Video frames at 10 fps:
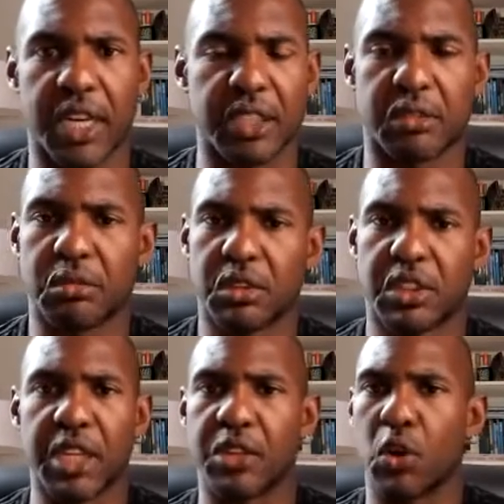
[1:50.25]
I
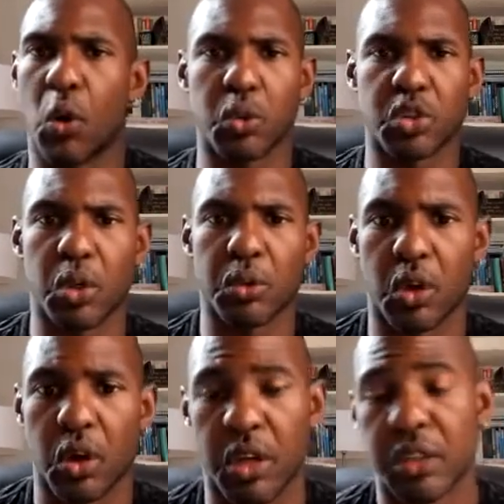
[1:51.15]
didn't know what was going
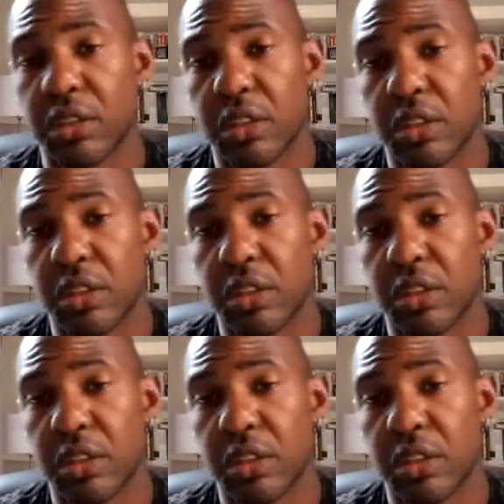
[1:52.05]
on.